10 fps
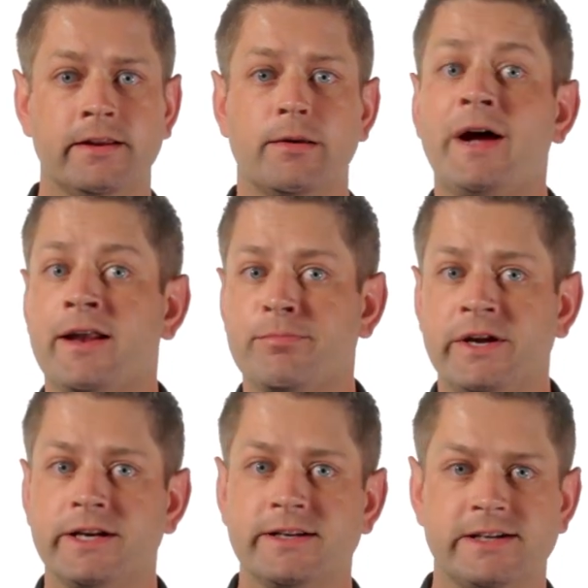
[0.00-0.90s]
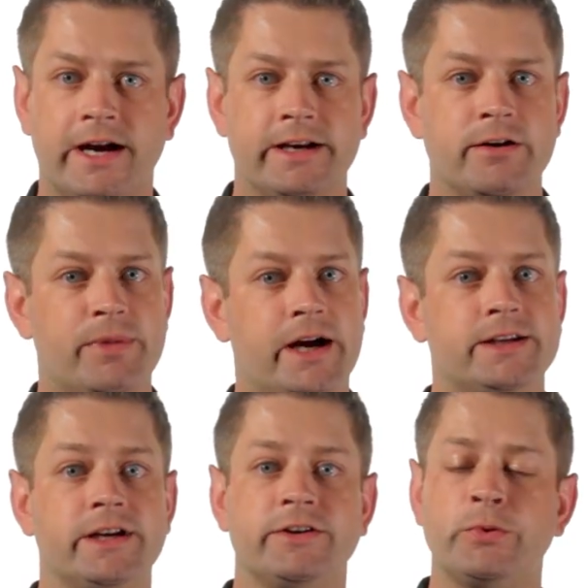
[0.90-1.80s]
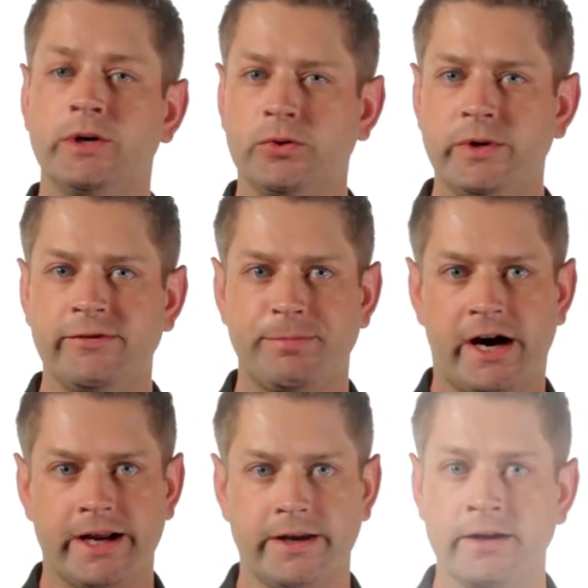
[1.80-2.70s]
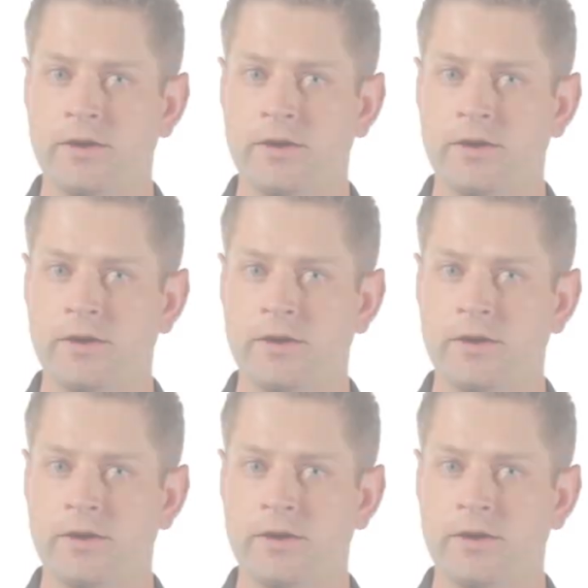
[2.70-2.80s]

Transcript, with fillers: The patent-pending design combines a twill weave body